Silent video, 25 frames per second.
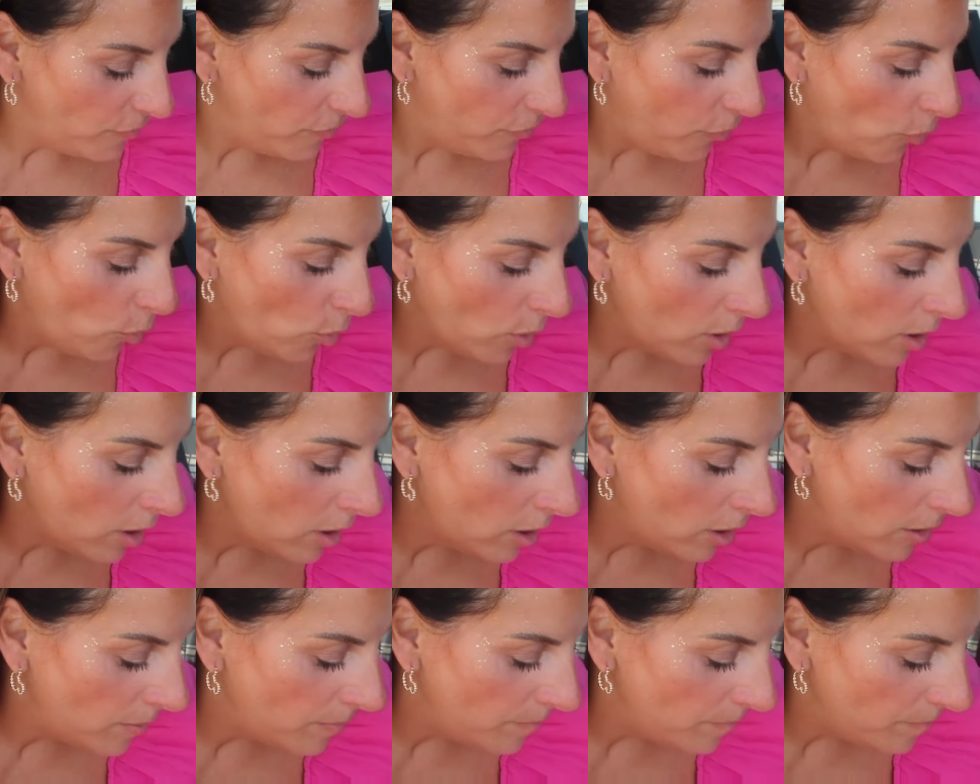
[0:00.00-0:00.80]

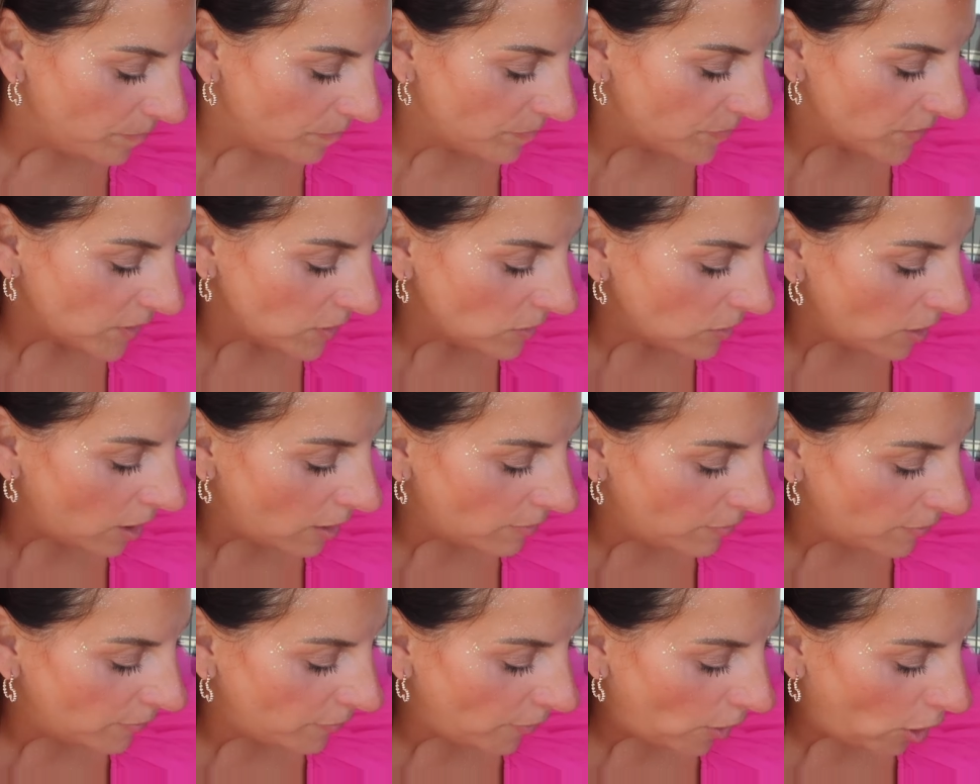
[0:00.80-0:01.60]
for the
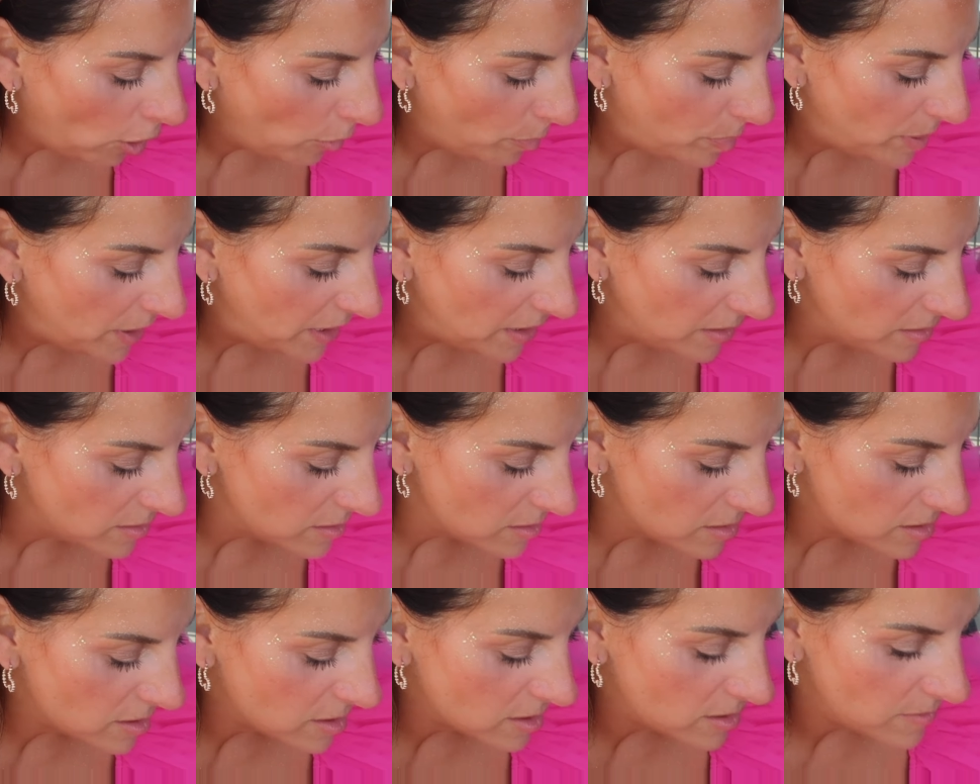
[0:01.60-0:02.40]
love of all
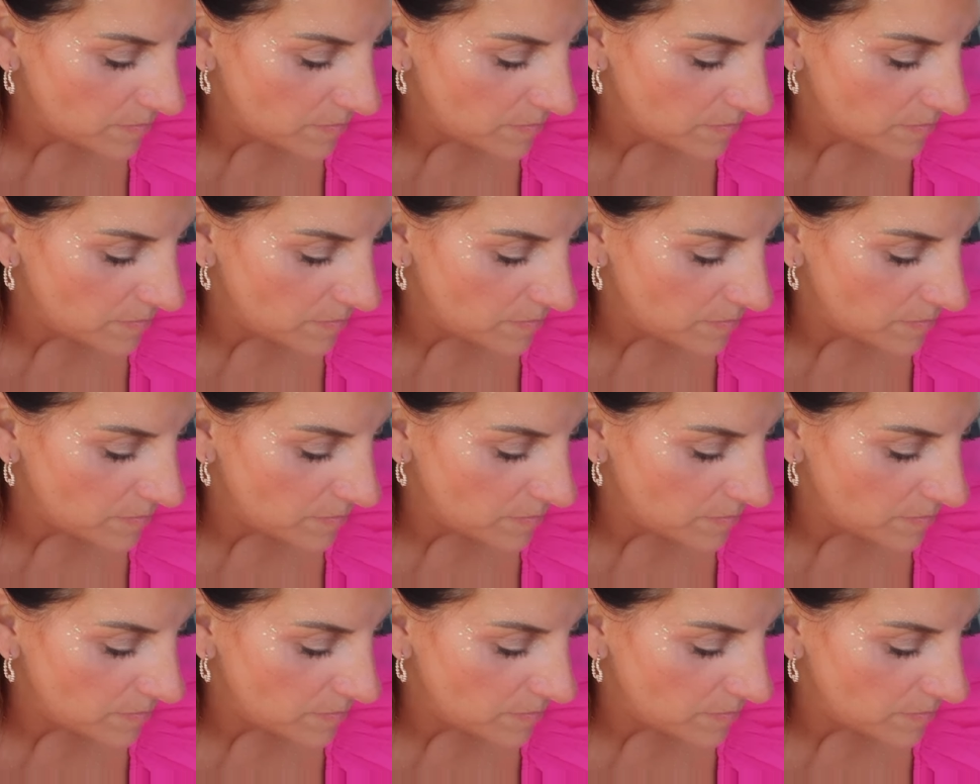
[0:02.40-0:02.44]
pins,